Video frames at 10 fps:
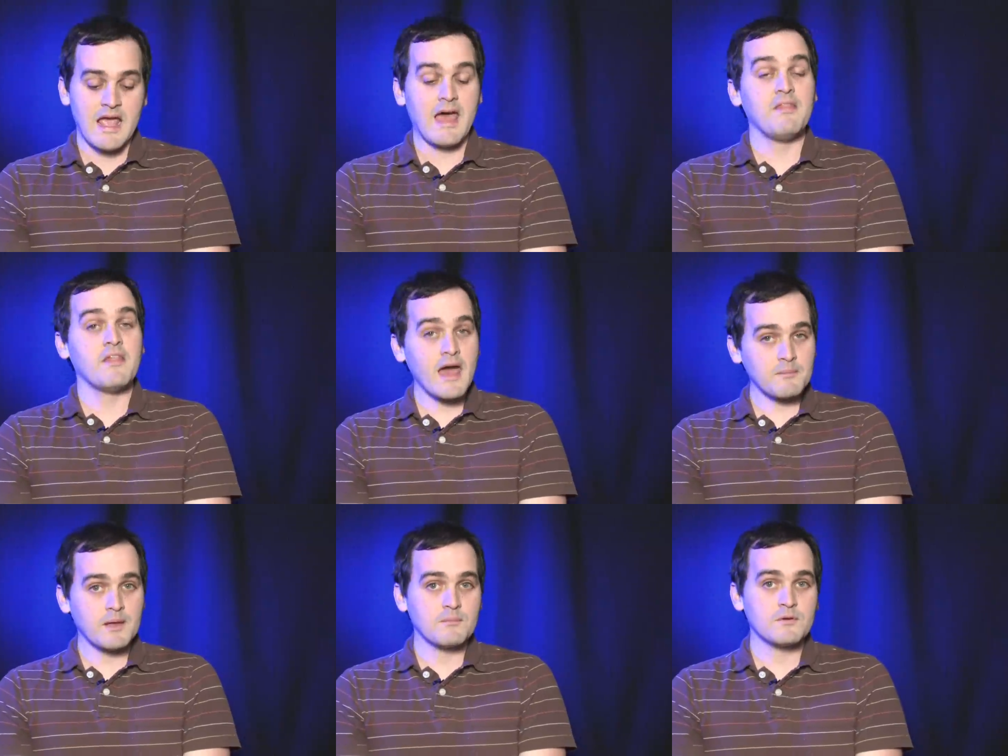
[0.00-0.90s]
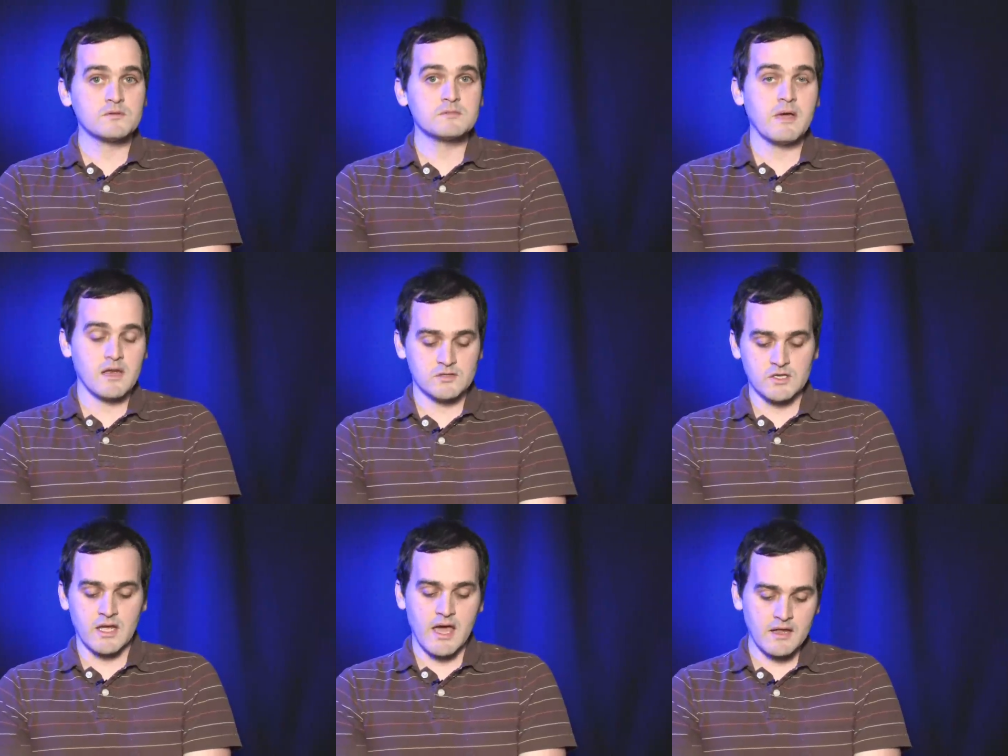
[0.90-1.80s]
And that paper's managing